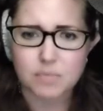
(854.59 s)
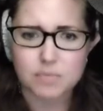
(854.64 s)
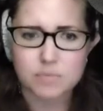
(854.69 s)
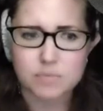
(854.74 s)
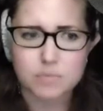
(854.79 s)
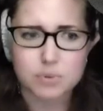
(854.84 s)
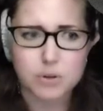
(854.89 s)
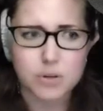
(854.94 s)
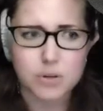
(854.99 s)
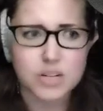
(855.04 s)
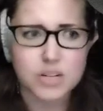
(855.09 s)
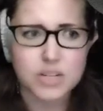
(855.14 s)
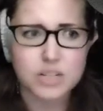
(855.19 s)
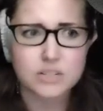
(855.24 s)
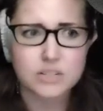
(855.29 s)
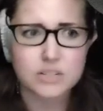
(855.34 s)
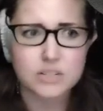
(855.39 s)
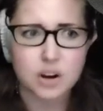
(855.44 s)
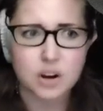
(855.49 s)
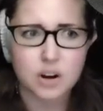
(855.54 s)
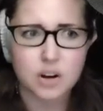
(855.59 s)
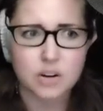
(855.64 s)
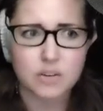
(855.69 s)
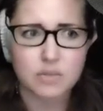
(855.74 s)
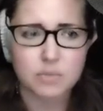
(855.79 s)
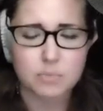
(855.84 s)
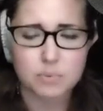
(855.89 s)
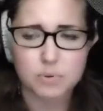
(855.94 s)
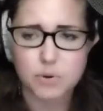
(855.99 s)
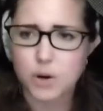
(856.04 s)
pretty
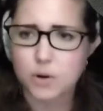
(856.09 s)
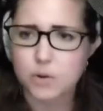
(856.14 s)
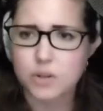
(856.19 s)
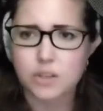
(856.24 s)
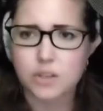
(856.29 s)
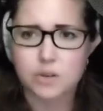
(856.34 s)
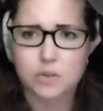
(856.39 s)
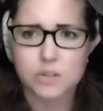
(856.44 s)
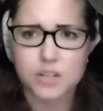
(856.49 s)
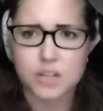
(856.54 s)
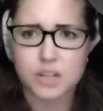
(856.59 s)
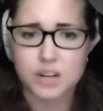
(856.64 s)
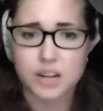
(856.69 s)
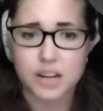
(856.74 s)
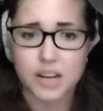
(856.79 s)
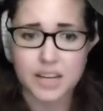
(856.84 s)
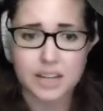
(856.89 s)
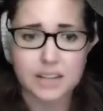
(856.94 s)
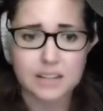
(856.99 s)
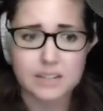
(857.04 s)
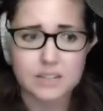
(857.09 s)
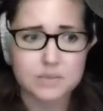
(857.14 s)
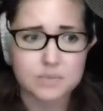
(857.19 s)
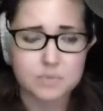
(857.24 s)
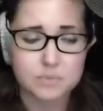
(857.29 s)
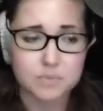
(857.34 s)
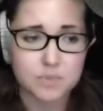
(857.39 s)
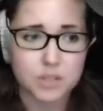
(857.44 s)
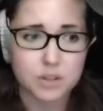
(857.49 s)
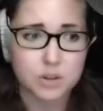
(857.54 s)
darn pro-union and,
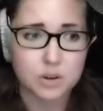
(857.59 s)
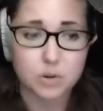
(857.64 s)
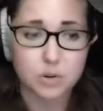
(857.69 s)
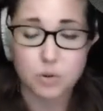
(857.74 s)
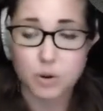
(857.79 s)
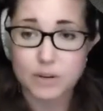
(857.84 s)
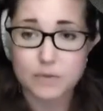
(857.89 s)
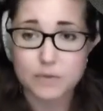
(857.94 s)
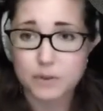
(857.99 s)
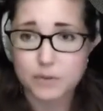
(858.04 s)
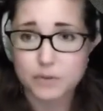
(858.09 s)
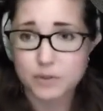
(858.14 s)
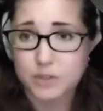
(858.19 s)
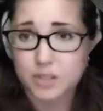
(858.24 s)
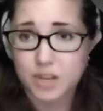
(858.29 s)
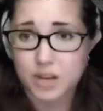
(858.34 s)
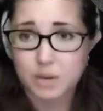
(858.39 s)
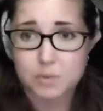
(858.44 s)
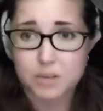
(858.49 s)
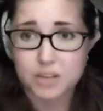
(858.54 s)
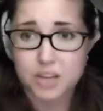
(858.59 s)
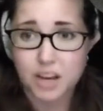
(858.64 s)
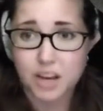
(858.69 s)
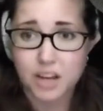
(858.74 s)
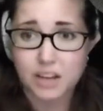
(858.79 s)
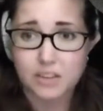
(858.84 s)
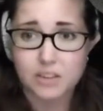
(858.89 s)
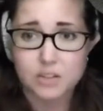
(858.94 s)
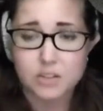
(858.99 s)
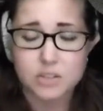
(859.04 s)
grateful for the
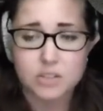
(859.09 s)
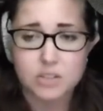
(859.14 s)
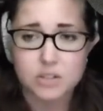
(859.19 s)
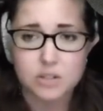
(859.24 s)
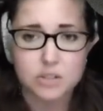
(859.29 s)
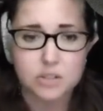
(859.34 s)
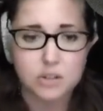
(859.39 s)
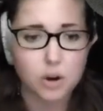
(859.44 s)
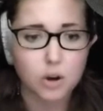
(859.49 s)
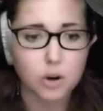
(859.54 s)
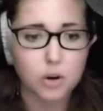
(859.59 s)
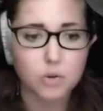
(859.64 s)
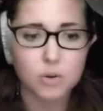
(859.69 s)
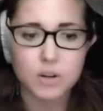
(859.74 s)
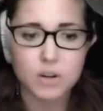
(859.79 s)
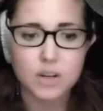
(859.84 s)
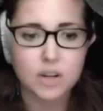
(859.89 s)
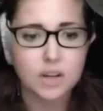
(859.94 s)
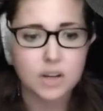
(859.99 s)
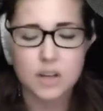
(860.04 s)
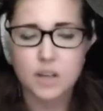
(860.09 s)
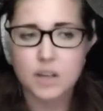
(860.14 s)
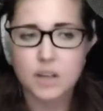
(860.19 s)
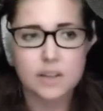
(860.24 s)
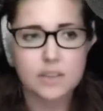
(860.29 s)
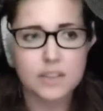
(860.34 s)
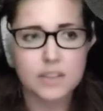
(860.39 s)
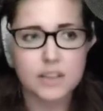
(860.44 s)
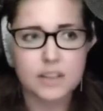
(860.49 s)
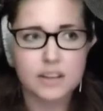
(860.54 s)
APA. There's no...
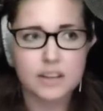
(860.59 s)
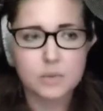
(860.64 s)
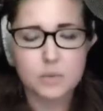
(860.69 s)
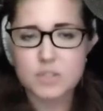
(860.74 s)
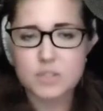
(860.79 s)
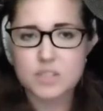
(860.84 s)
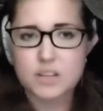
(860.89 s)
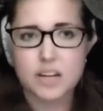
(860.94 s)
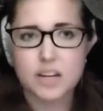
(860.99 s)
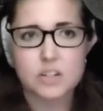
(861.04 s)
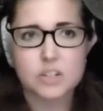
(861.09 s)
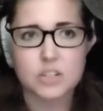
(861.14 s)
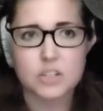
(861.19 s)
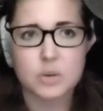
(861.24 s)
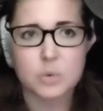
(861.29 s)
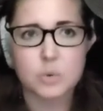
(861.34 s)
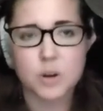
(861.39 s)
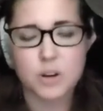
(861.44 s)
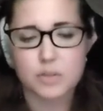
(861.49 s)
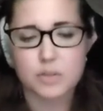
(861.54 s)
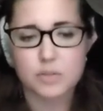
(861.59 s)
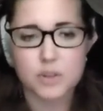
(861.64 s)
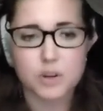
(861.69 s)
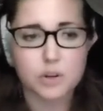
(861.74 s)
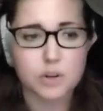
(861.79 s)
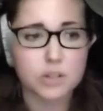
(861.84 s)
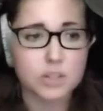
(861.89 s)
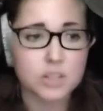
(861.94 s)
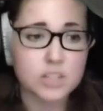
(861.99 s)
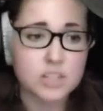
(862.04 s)
It was actually one of the
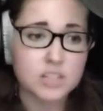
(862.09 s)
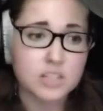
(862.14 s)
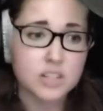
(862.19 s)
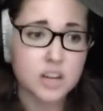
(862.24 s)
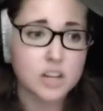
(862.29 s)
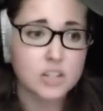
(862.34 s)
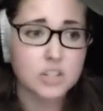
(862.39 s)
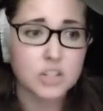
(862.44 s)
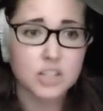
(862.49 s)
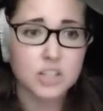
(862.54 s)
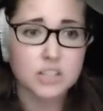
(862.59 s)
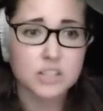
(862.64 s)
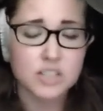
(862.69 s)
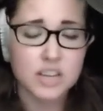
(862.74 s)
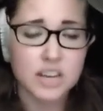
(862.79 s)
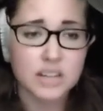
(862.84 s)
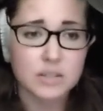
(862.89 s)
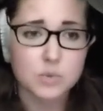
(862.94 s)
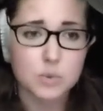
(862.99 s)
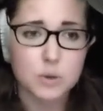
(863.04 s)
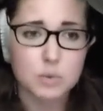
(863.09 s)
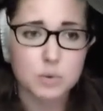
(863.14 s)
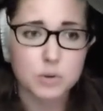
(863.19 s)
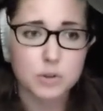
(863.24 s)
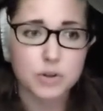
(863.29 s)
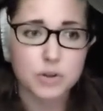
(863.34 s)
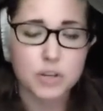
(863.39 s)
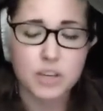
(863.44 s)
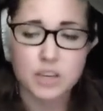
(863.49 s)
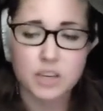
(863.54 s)
early discussions as we were
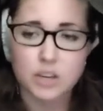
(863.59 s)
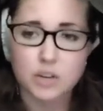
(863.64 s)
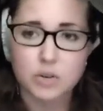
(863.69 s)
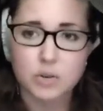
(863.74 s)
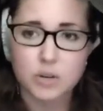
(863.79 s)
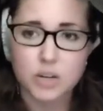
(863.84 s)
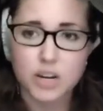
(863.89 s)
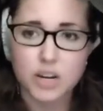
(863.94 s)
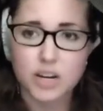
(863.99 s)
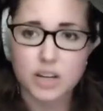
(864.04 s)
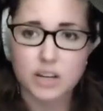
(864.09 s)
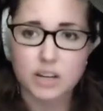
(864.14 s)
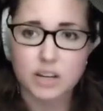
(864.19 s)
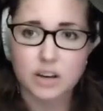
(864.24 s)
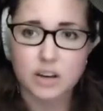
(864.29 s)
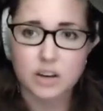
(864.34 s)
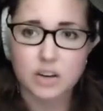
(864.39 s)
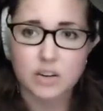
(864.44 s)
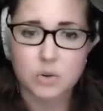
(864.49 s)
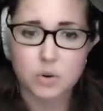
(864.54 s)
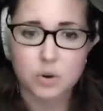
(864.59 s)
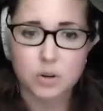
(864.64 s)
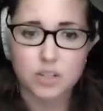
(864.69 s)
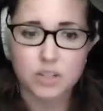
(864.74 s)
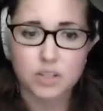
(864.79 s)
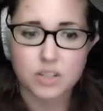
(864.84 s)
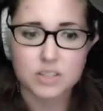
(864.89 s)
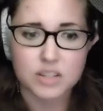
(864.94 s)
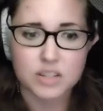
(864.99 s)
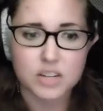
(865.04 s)
looking at creating an
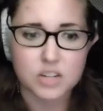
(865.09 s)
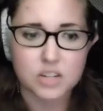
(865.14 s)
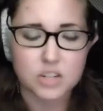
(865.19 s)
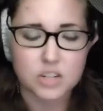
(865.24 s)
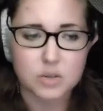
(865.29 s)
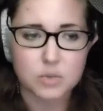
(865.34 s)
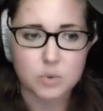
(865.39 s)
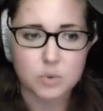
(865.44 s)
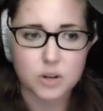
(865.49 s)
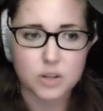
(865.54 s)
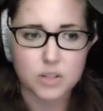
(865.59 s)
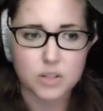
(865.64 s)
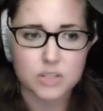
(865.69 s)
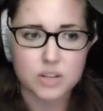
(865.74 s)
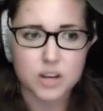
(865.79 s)
organization was,